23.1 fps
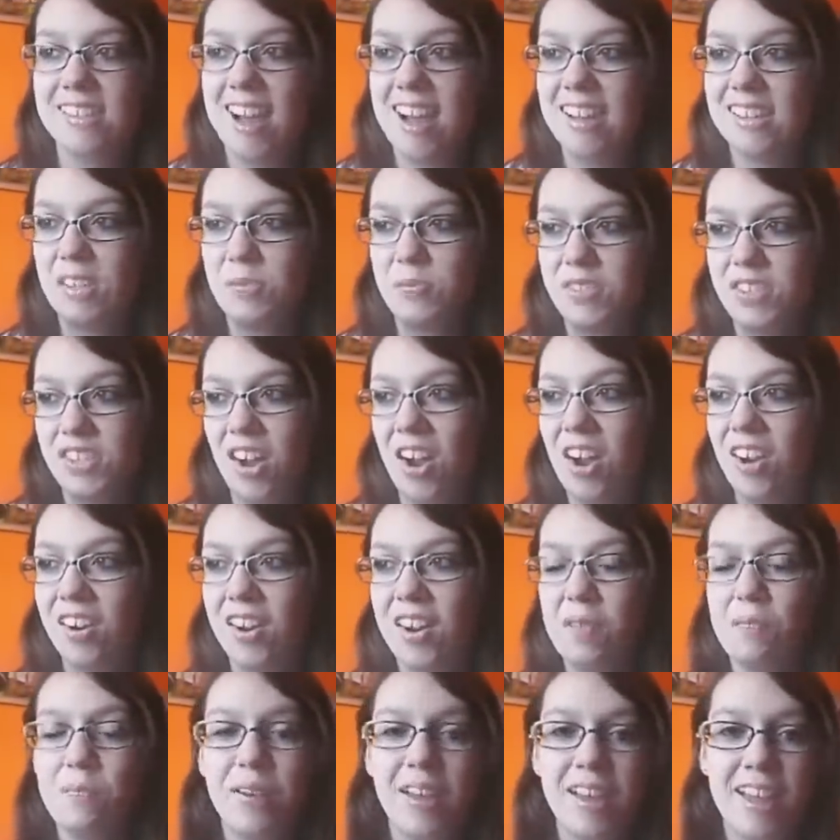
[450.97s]
guys, I'm
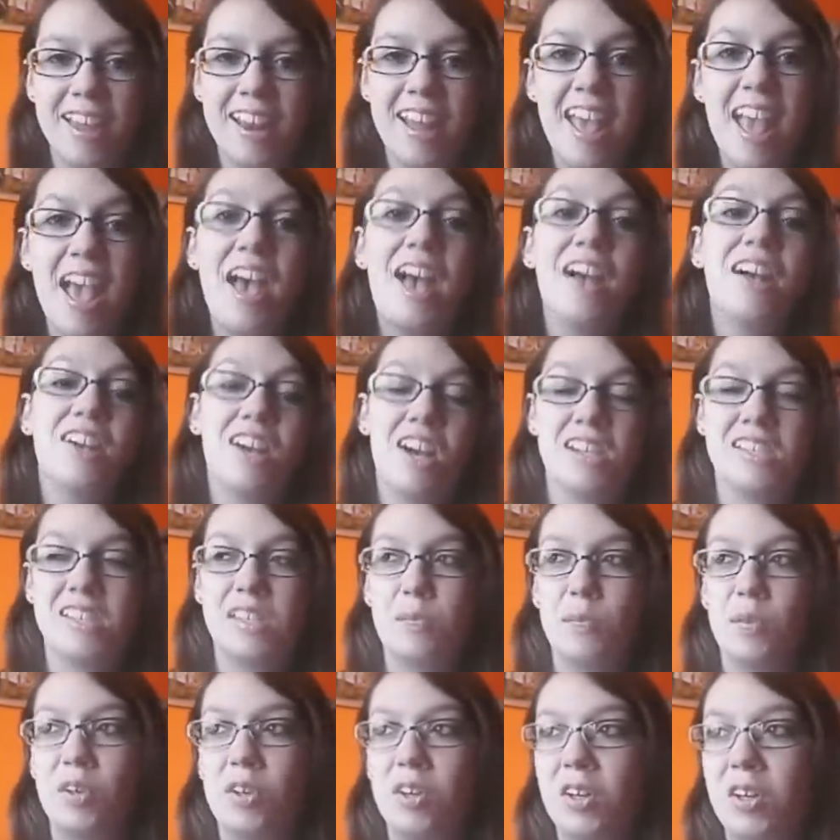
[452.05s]
sorry, but
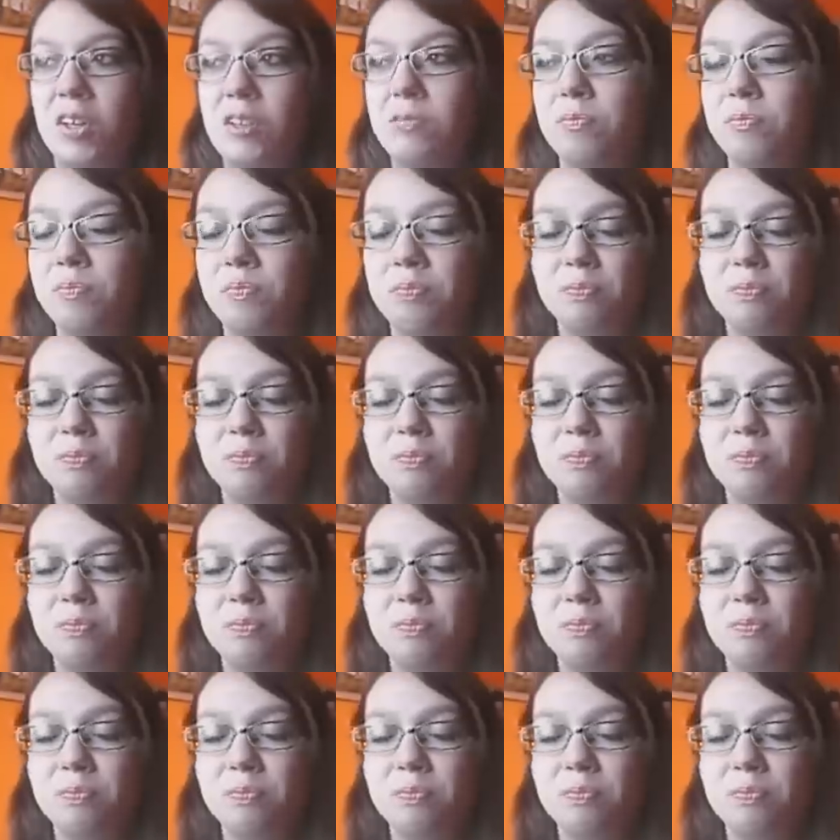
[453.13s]
Gossip Girl.